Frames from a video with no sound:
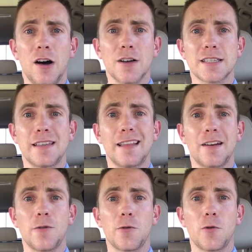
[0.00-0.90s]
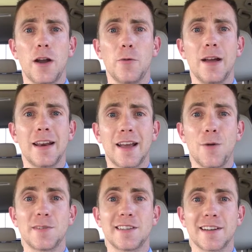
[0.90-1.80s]
I'll send that over right away and I
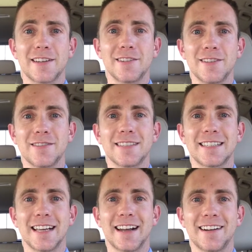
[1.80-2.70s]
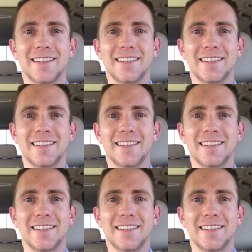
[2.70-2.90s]
hope to talk to you soon. Take care.